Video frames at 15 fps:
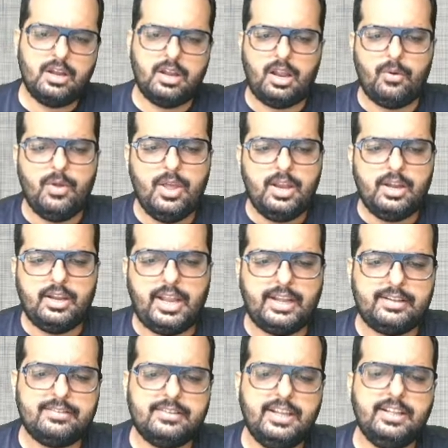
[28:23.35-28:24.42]
Now,
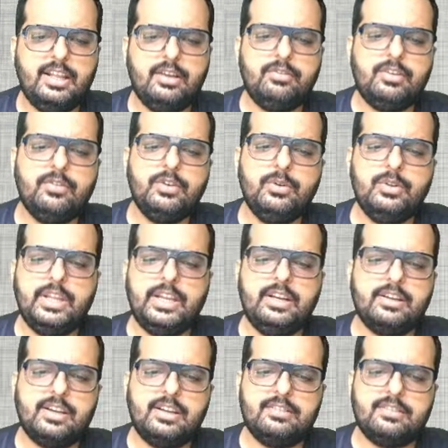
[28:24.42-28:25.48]
next thing, they have given you the
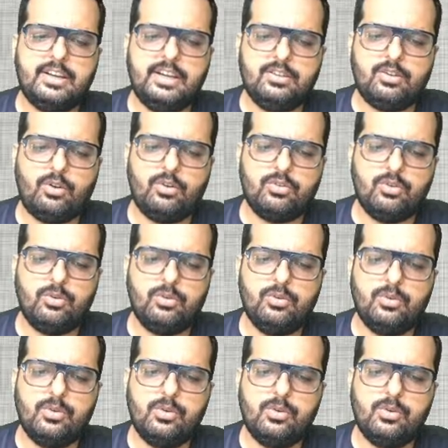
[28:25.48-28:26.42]
interest rates also.